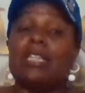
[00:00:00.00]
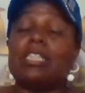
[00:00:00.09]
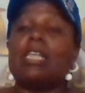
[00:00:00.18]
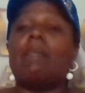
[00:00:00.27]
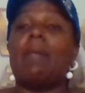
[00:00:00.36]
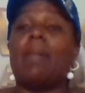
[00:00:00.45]
the
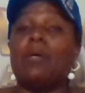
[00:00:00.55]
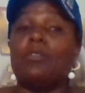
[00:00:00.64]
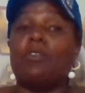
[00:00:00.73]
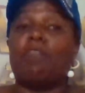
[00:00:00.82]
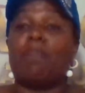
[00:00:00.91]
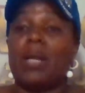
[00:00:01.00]
same amount
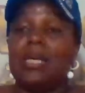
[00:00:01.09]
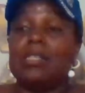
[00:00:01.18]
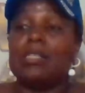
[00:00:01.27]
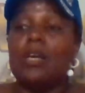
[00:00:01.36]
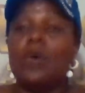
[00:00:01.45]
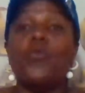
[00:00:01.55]
of
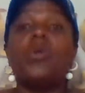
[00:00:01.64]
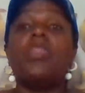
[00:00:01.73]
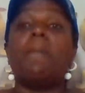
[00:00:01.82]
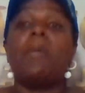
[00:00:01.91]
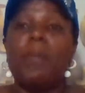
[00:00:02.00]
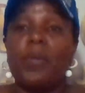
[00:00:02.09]
price with
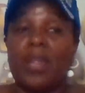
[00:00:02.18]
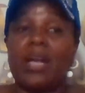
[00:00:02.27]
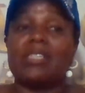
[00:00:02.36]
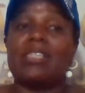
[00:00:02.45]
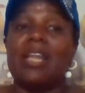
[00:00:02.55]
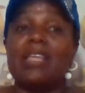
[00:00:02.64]
the people that are
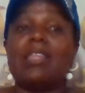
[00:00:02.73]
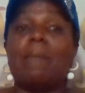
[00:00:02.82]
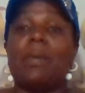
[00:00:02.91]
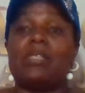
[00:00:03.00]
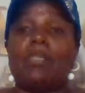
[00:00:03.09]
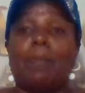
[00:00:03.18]
selling the
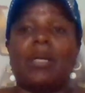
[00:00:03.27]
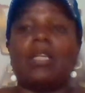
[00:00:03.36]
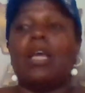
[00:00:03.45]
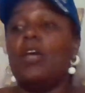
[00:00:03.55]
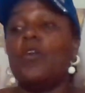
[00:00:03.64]
best chapati.